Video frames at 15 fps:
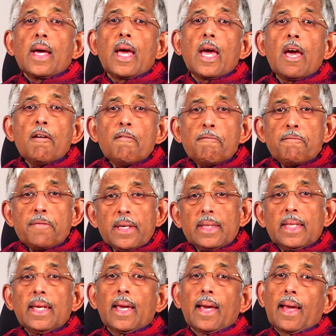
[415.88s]

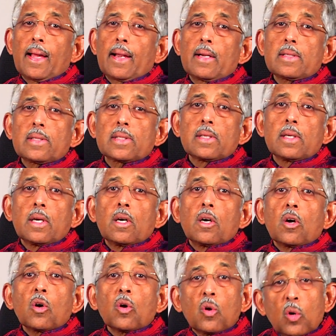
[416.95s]
everything else,
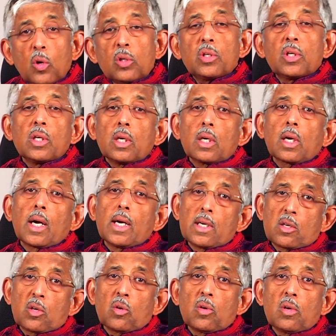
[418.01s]
good
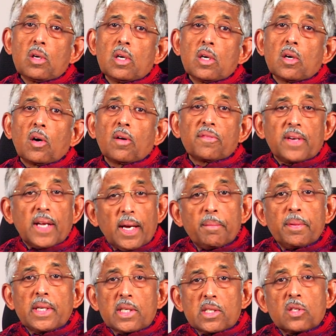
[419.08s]
control of
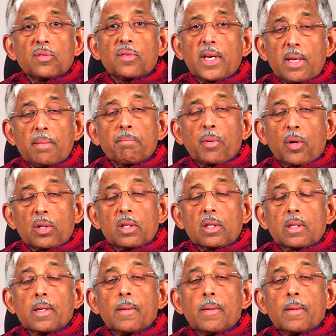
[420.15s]
diabetes is very important.